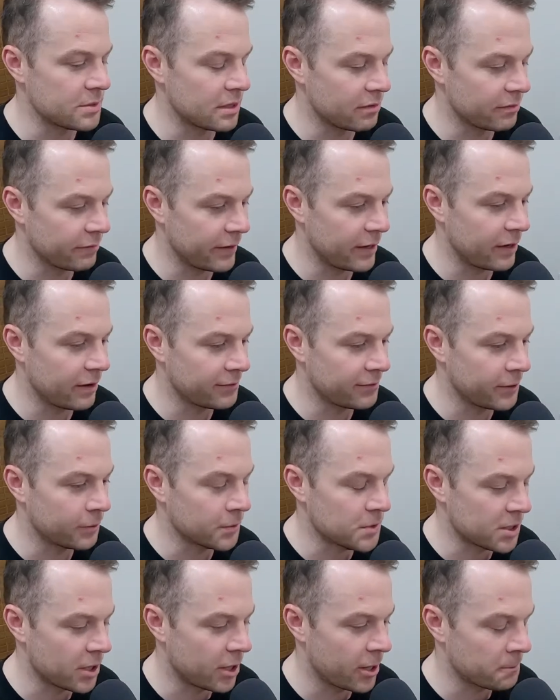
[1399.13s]
in the
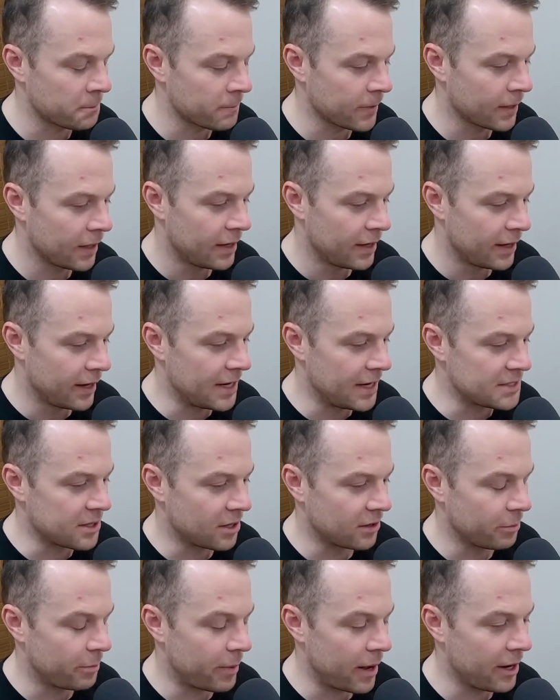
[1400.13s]
VFL. So he's
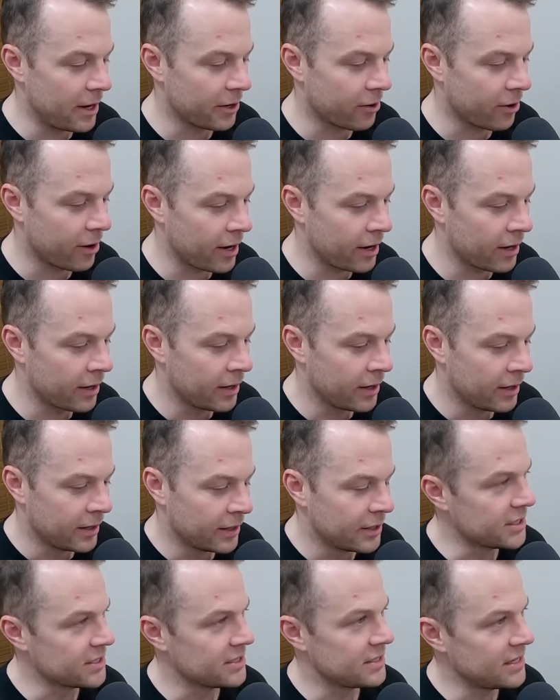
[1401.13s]
got the pedigree,
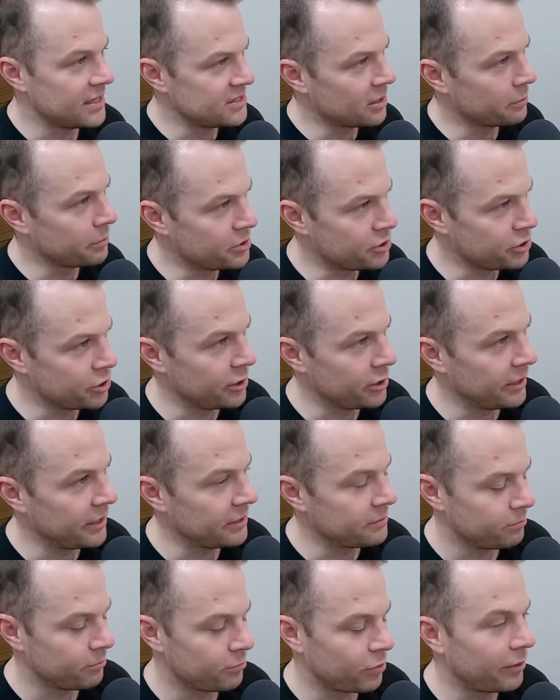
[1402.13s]
just needs the
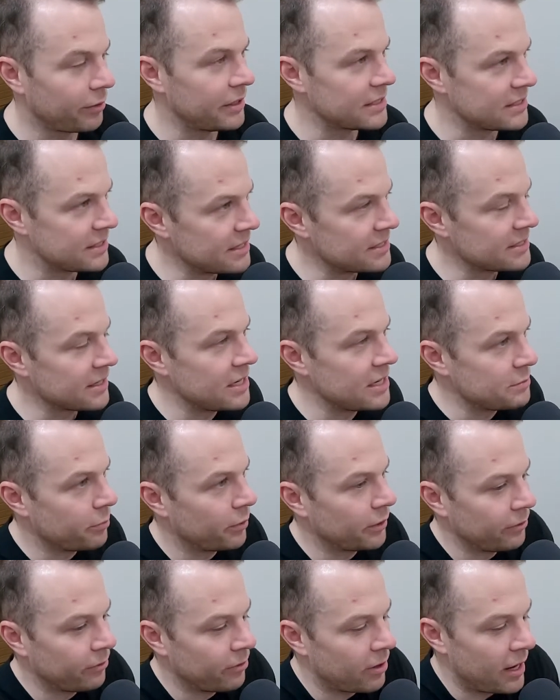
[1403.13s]
opportunity, probably just needs to get his
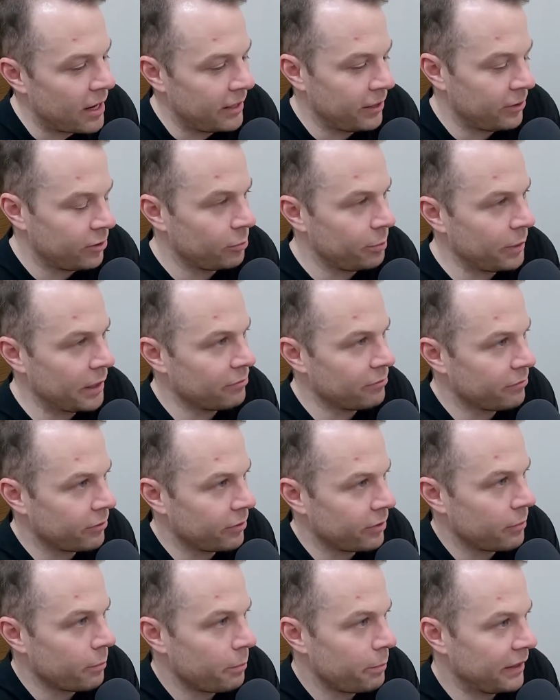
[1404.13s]
body right, and he could be in for
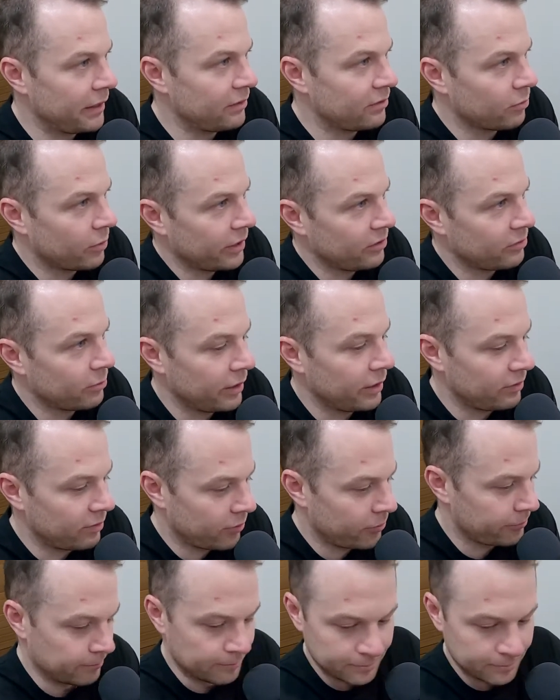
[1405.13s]
a big 2022.